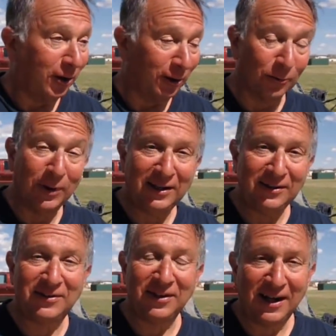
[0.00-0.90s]

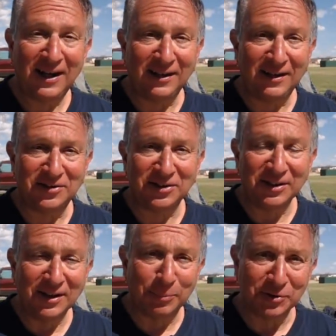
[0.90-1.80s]
Already today it's
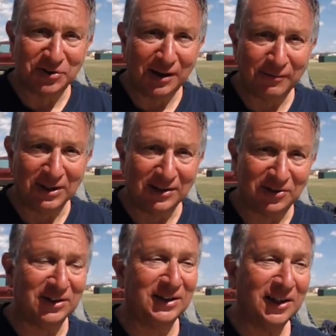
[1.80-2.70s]
in the upper
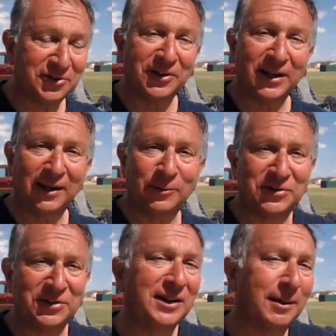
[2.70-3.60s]
70s. Yesterday
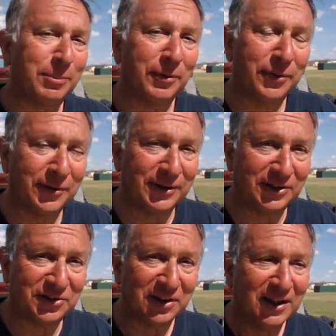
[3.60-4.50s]
was in the upper
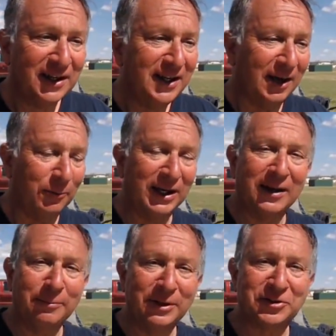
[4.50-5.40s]
30s, and we
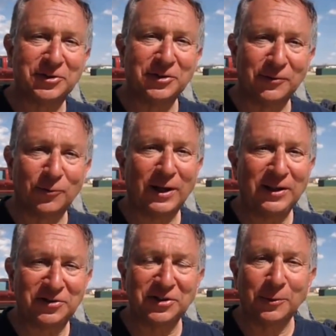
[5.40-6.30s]
had a mixture of
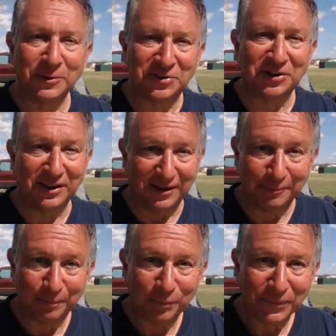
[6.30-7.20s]
rain, snow, and sleet.
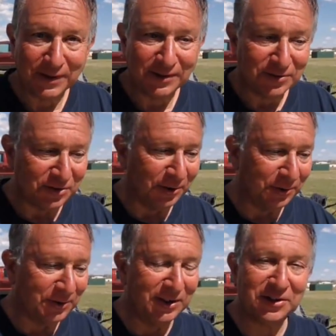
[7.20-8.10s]

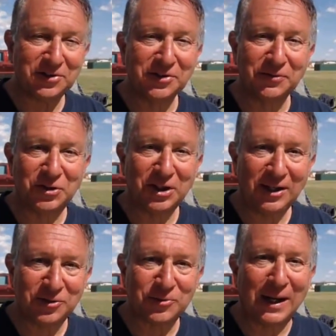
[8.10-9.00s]
So conditions have
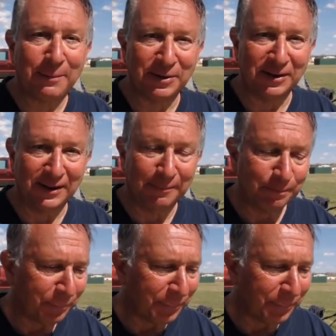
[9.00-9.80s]
changed rapidly.